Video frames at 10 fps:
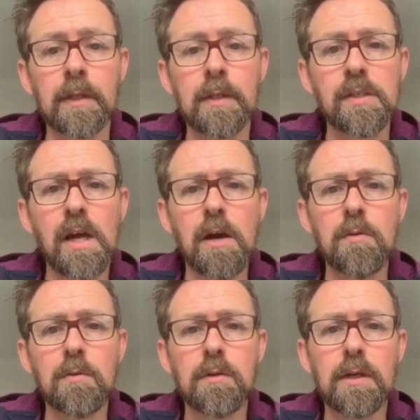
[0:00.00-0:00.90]

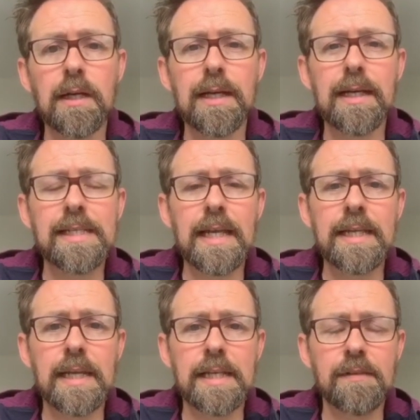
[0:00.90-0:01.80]
So
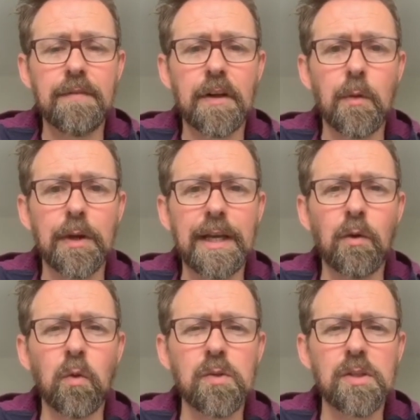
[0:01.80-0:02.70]
it's a funny one. It
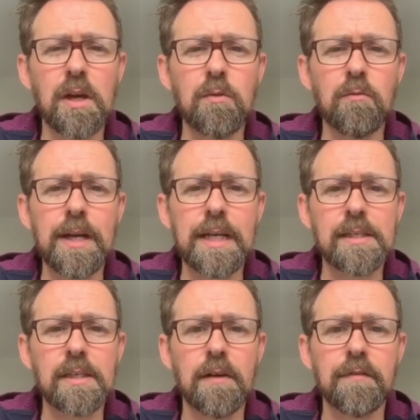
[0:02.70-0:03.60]
also really
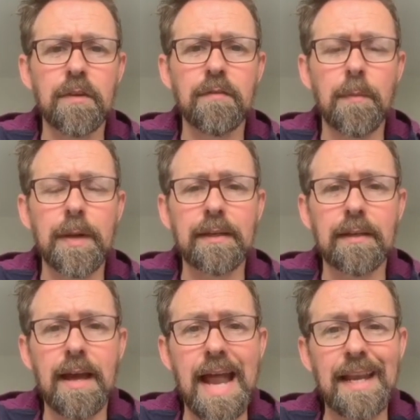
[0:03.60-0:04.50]
suffered from, I mean,
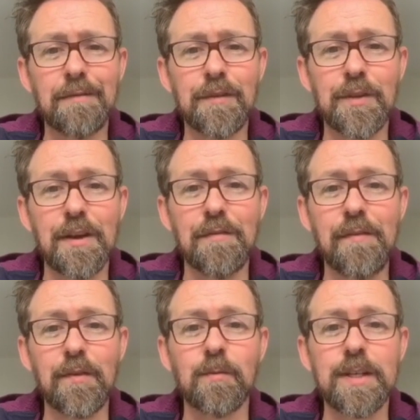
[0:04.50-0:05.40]
any of you that have
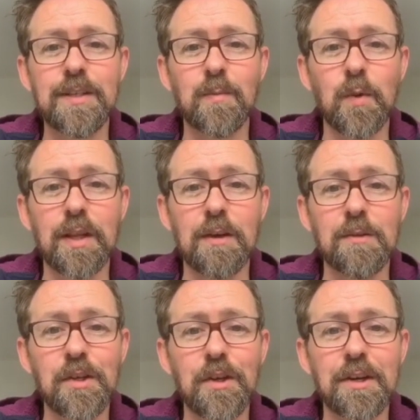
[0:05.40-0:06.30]
ever ridden one of those
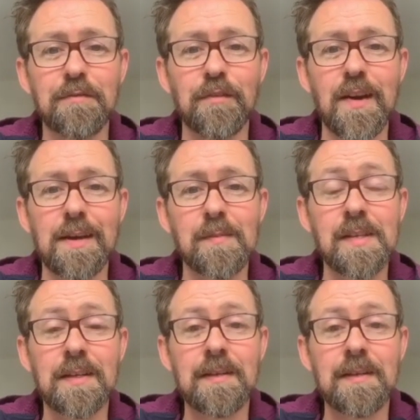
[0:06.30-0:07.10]
Kirk frames,